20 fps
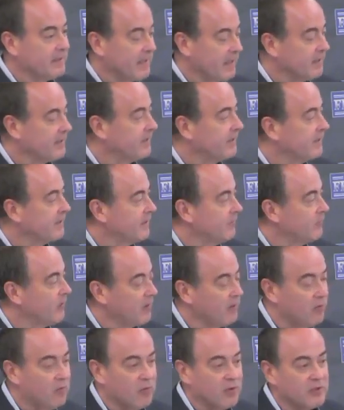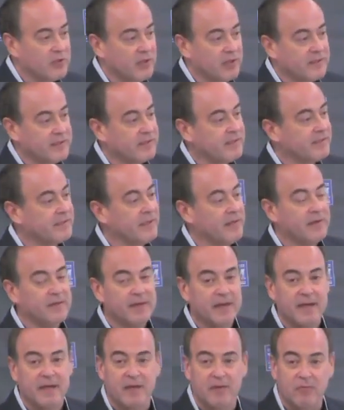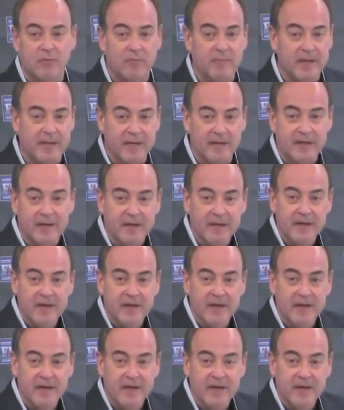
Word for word: Texas Supreme Court Justice, and I think he will be